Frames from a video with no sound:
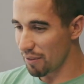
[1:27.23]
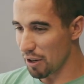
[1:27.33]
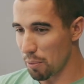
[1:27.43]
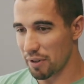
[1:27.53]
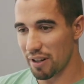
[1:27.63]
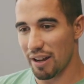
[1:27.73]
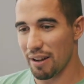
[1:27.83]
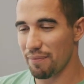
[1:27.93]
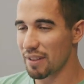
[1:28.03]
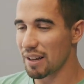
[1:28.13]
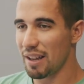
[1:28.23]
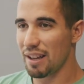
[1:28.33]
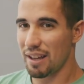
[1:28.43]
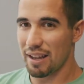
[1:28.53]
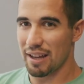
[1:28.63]
We opened it up.
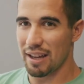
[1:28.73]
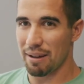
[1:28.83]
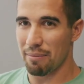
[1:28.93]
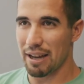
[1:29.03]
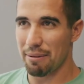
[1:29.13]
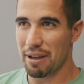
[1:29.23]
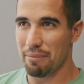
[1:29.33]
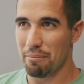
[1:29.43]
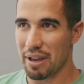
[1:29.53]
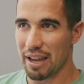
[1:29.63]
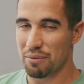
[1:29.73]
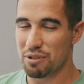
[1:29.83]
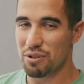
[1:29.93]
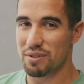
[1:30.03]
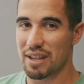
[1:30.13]
I met Megan
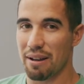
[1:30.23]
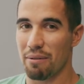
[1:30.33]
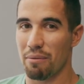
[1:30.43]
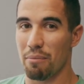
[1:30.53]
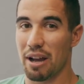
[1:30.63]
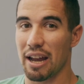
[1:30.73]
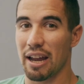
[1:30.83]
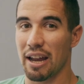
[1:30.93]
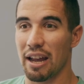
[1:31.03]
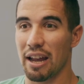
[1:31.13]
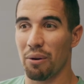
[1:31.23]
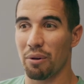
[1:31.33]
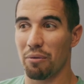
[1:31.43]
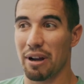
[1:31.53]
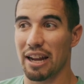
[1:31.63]
when she was at
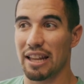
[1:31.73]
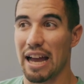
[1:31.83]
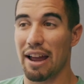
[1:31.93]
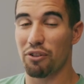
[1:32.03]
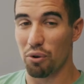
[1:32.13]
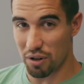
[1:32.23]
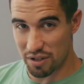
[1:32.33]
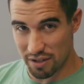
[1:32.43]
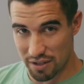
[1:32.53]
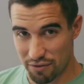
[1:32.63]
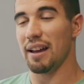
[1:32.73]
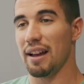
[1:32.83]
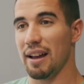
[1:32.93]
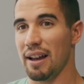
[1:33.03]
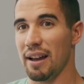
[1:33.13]
one of my live courses. She's
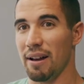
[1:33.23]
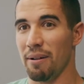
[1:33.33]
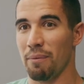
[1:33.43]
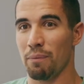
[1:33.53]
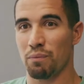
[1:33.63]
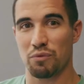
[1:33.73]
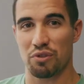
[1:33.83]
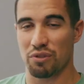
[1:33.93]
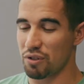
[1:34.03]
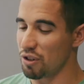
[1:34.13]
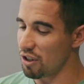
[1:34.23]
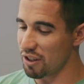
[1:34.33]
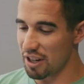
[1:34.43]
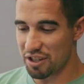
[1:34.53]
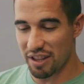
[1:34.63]
a good
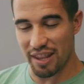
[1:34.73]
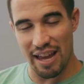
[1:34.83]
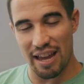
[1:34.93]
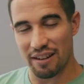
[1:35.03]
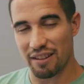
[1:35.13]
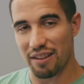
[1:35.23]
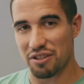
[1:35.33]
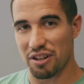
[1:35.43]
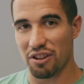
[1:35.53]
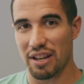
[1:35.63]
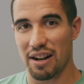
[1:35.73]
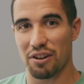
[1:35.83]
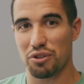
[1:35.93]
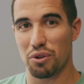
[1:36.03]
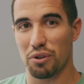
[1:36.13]
clinician then. Thought she had a good head on
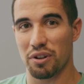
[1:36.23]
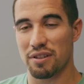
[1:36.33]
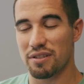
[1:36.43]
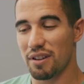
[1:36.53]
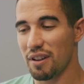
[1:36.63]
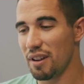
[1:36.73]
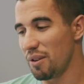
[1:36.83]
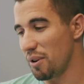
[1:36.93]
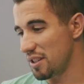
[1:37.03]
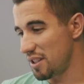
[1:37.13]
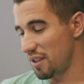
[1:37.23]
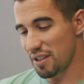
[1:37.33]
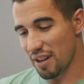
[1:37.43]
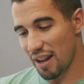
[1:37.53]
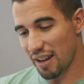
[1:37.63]
her shoulders. We
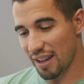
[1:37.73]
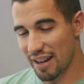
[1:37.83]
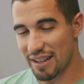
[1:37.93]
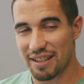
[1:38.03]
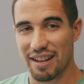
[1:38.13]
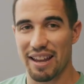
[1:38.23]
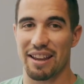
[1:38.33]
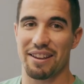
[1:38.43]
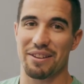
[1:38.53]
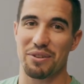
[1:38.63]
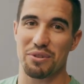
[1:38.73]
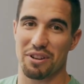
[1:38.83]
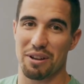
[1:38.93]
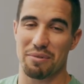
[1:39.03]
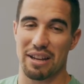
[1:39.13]
continued to talk, and I said, hey, you
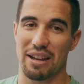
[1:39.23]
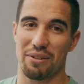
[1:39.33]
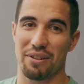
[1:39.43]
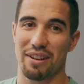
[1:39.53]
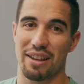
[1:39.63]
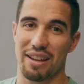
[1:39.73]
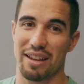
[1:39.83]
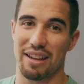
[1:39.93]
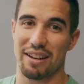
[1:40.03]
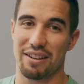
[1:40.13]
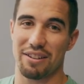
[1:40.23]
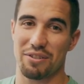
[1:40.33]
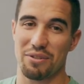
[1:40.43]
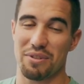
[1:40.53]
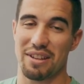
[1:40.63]
should come down and
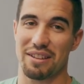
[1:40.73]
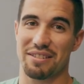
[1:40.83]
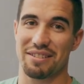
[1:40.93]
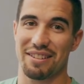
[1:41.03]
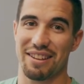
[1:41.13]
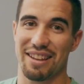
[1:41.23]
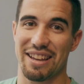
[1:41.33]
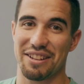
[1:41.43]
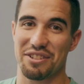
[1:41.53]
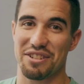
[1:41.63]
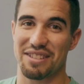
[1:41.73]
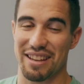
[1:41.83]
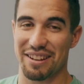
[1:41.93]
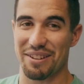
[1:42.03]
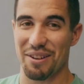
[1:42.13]
do this. And she
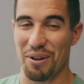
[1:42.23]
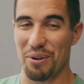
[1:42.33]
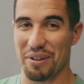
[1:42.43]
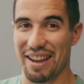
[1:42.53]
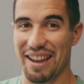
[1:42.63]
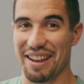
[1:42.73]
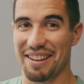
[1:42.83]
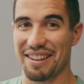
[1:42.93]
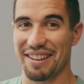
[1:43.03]
said, okay.